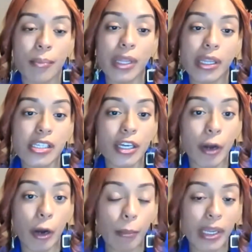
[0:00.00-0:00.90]
Melissa
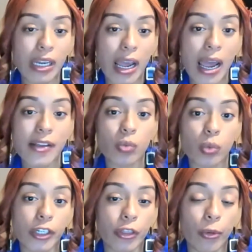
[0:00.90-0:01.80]
Goman has
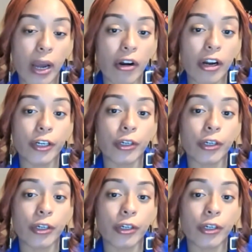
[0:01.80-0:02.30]
worked throughout her